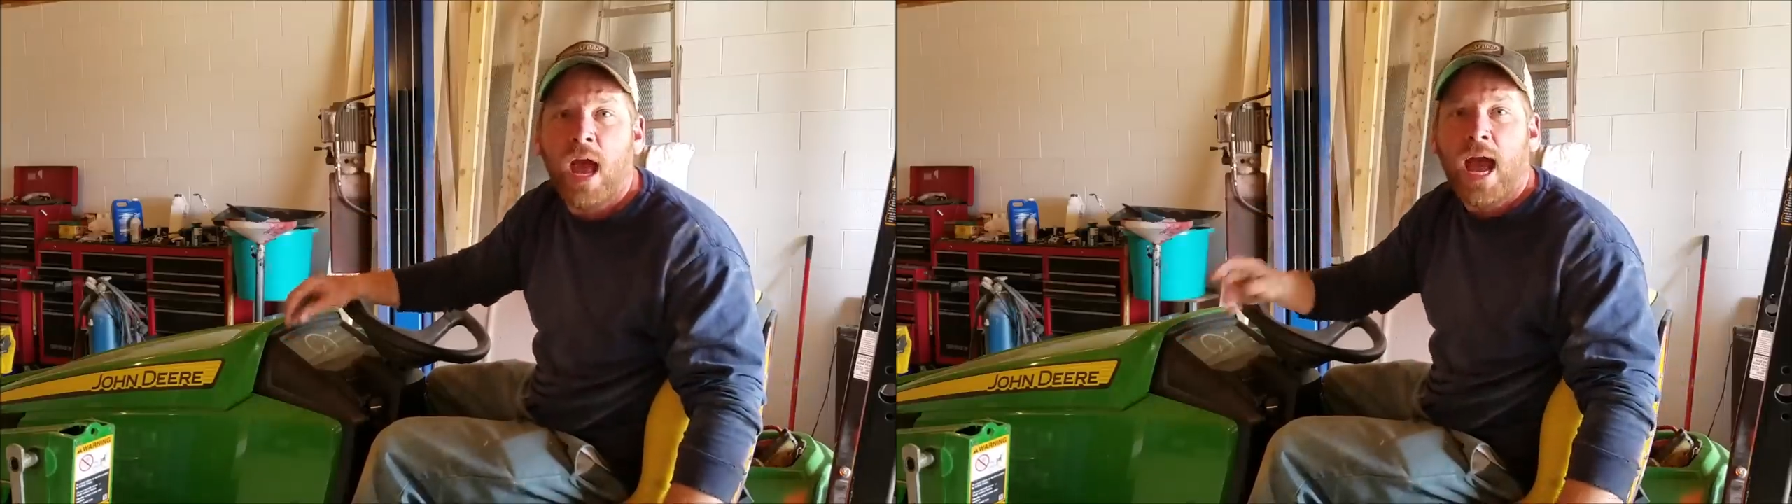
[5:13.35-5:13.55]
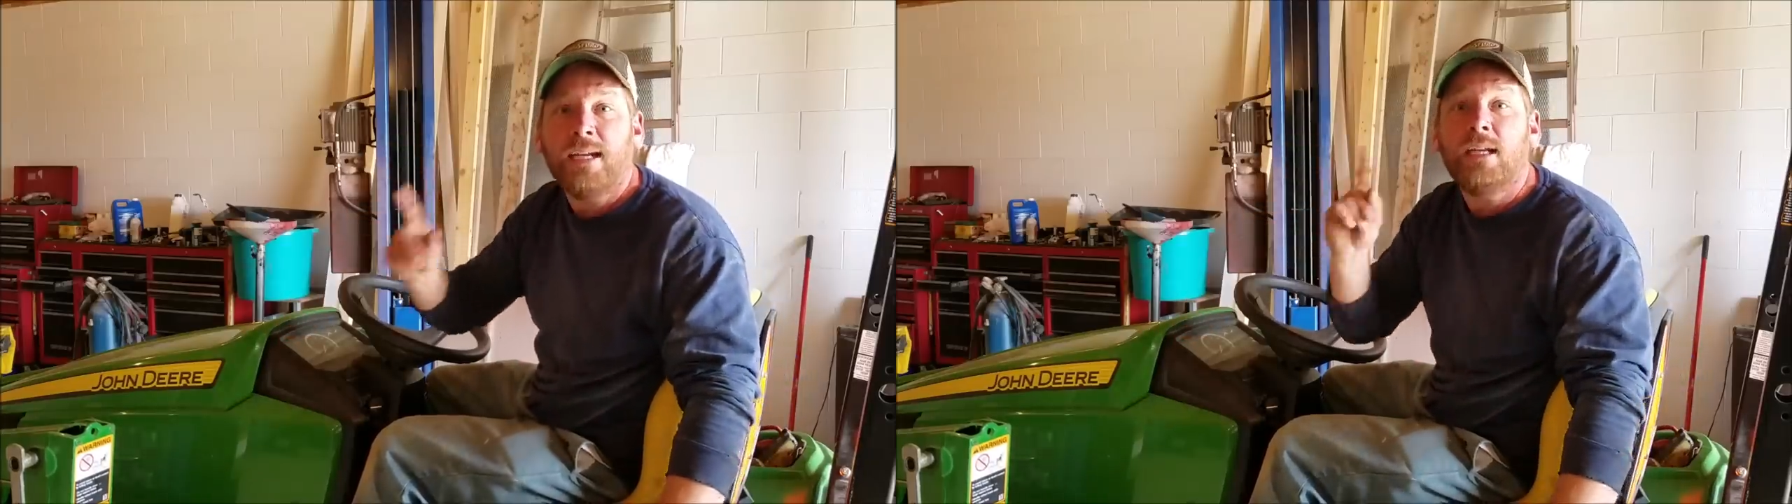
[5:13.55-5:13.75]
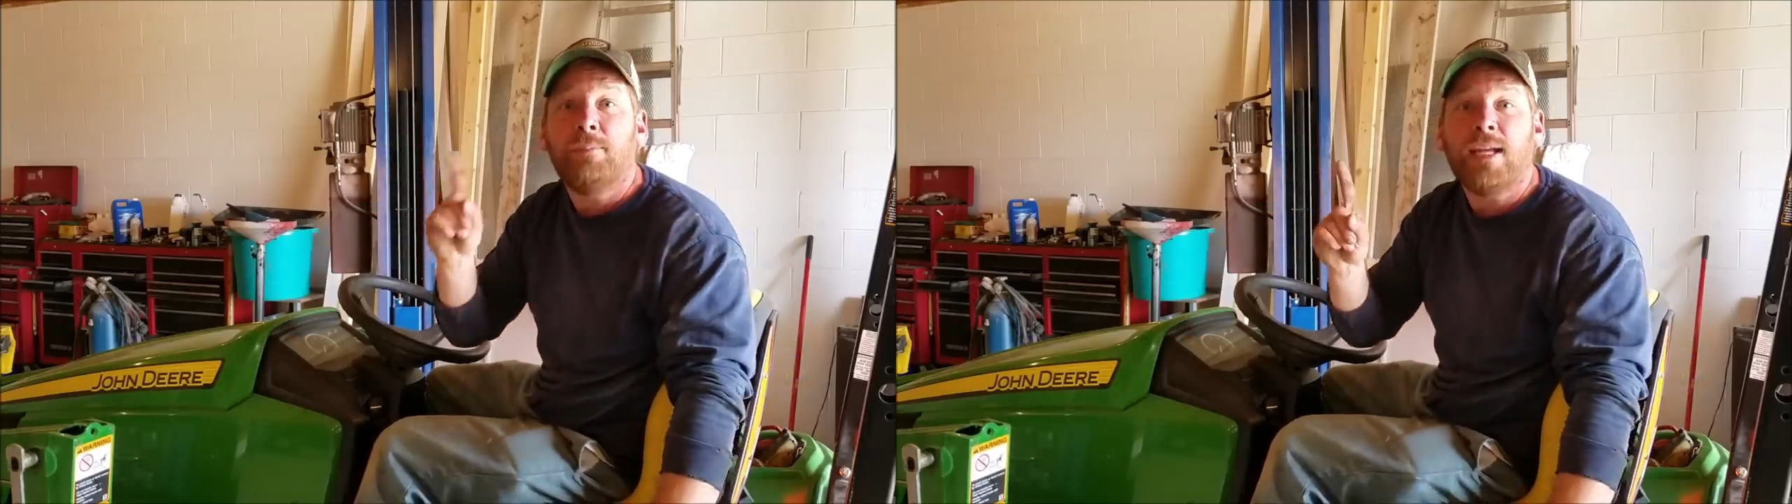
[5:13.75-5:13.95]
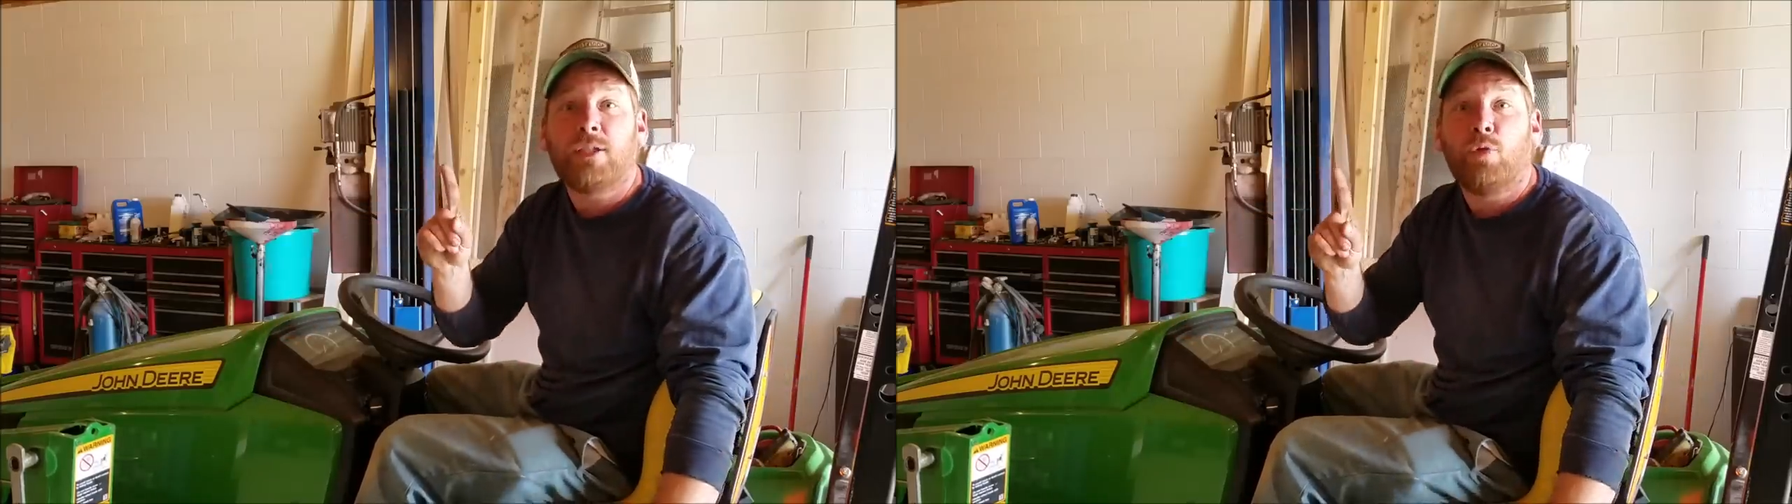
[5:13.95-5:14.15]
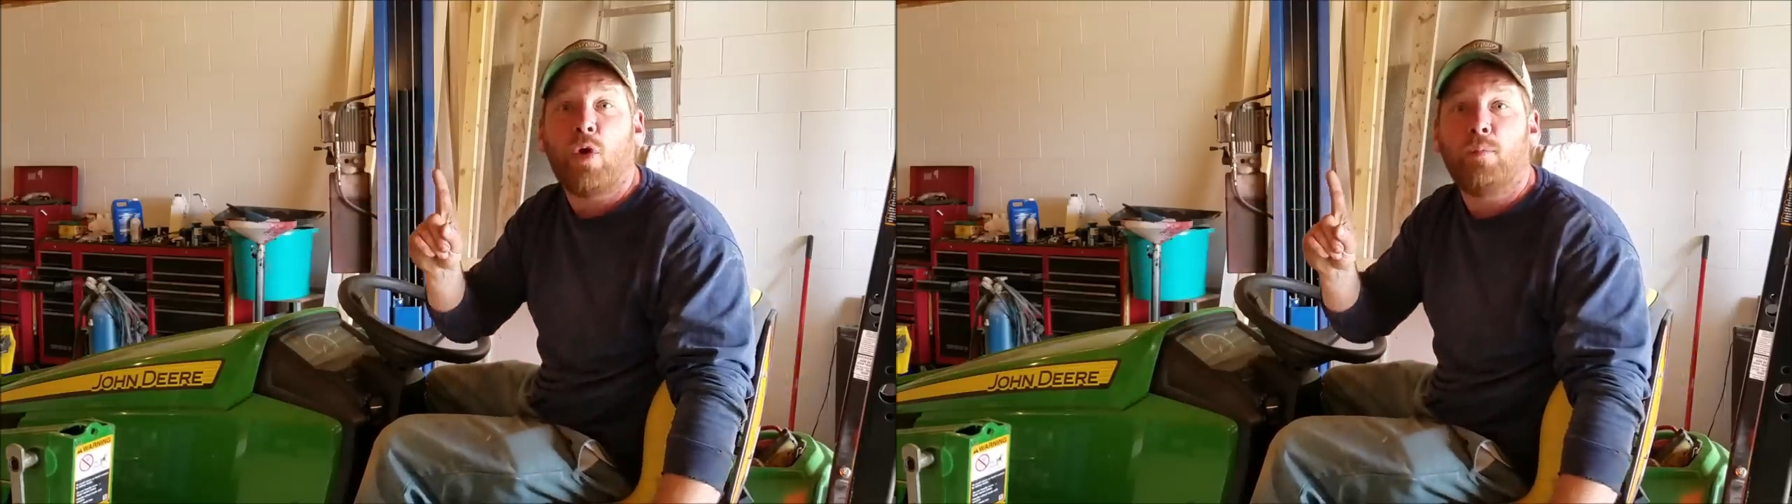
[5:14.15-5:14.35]
I need to
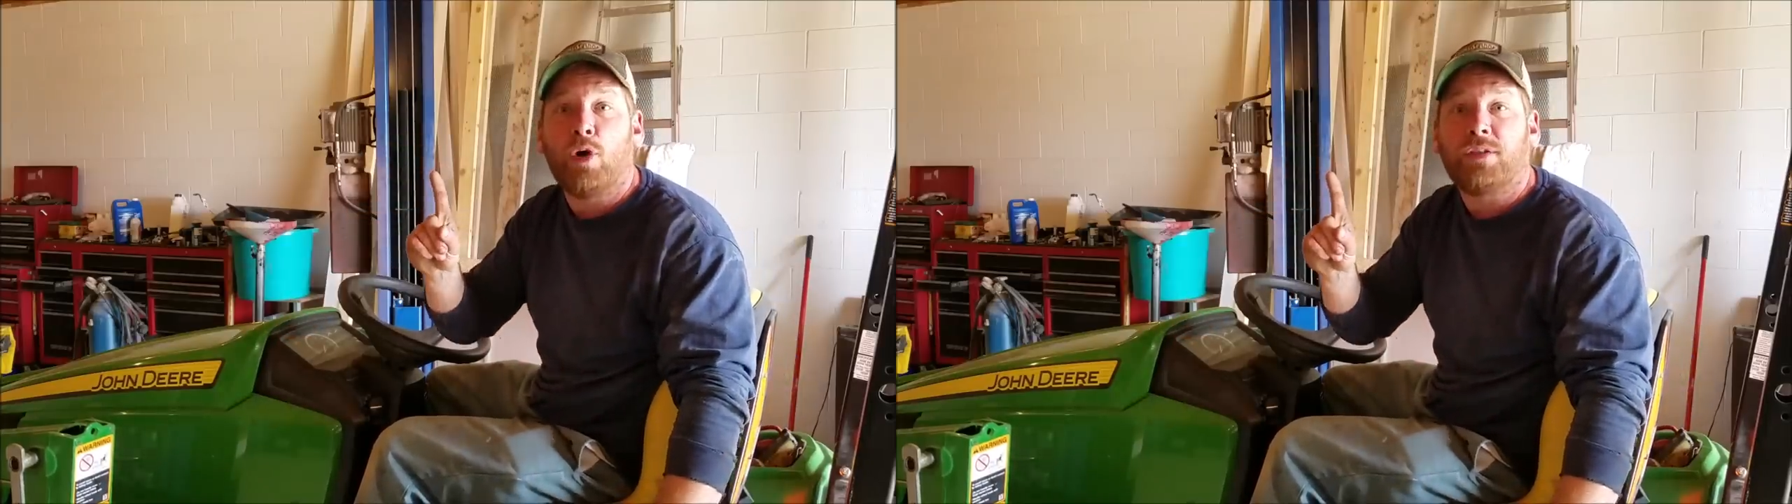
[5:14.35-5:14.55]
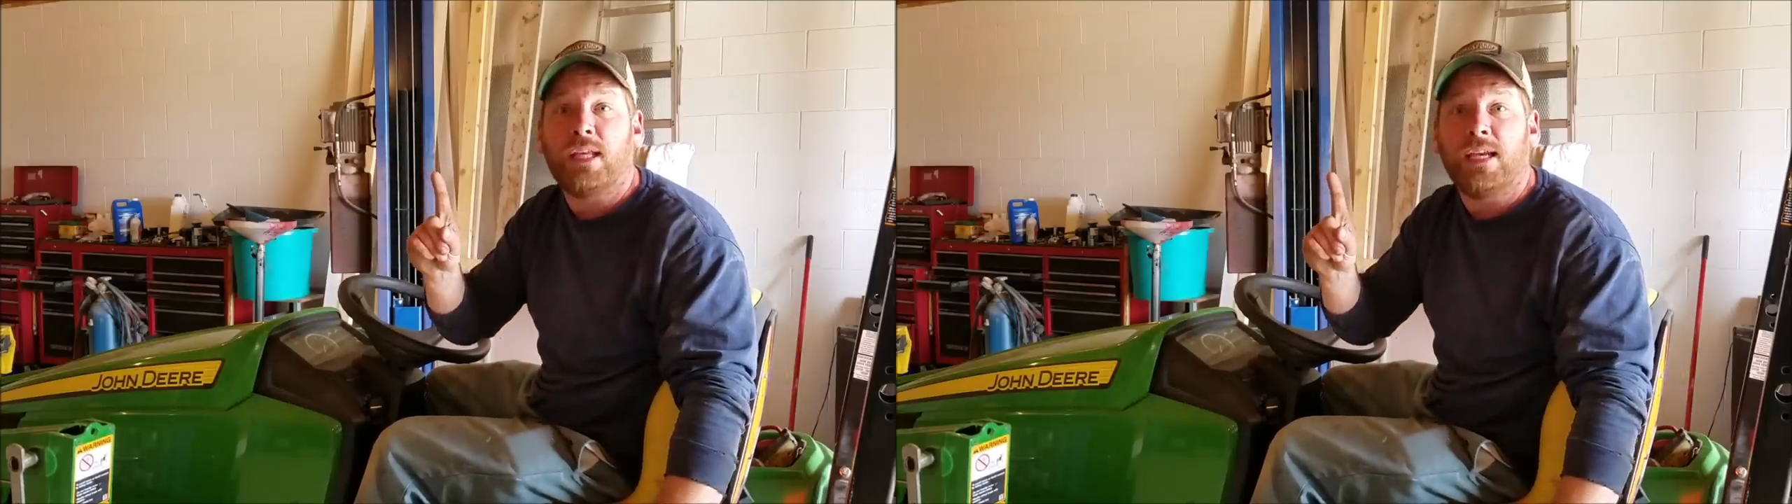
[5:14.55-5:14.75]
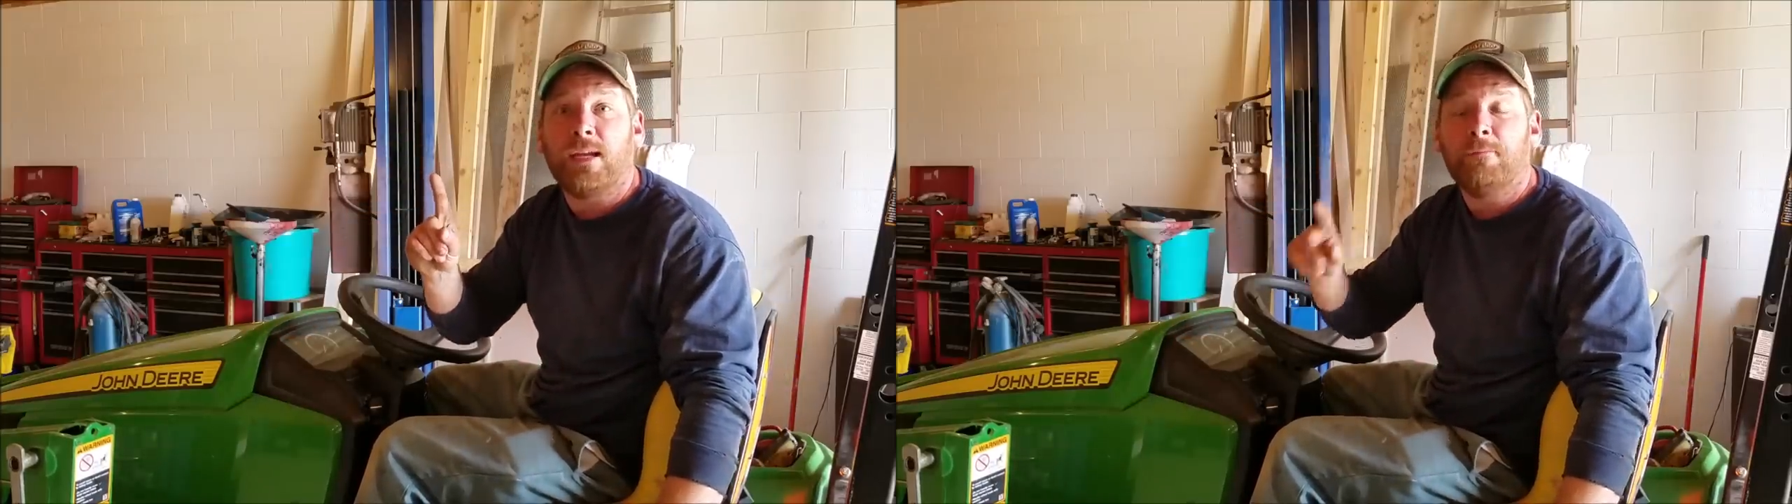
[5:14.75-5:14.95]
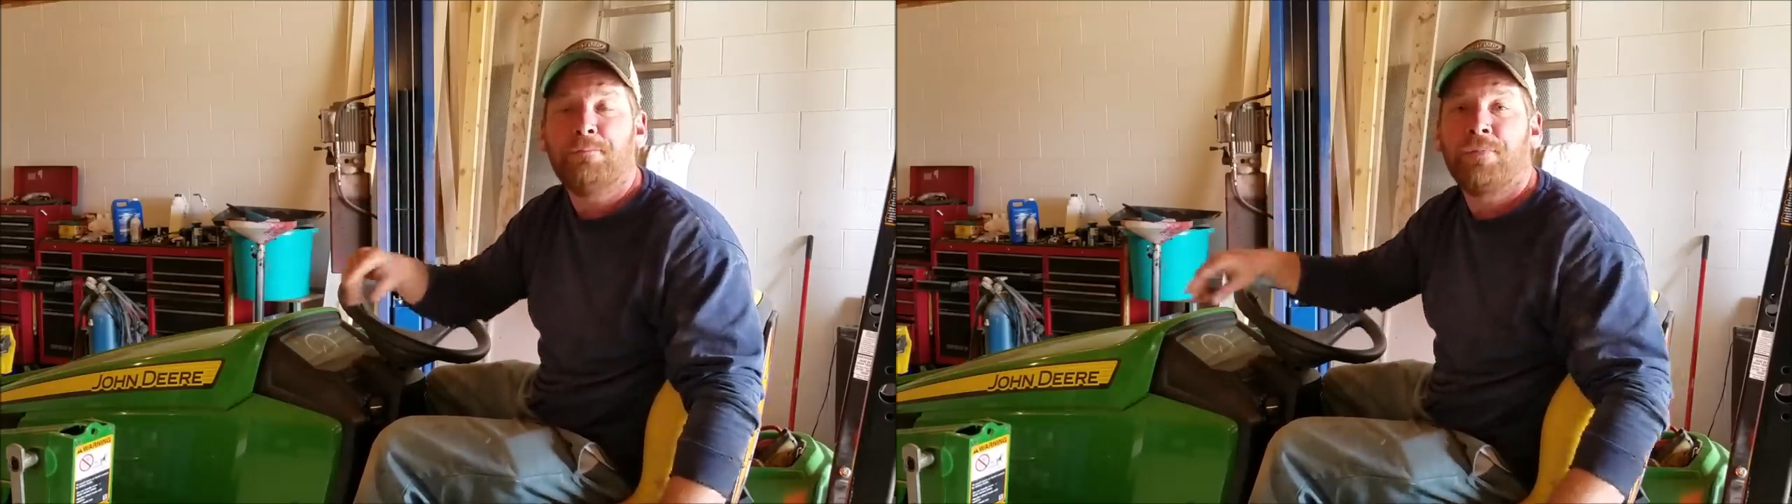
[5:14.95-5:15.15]
mention one more thing.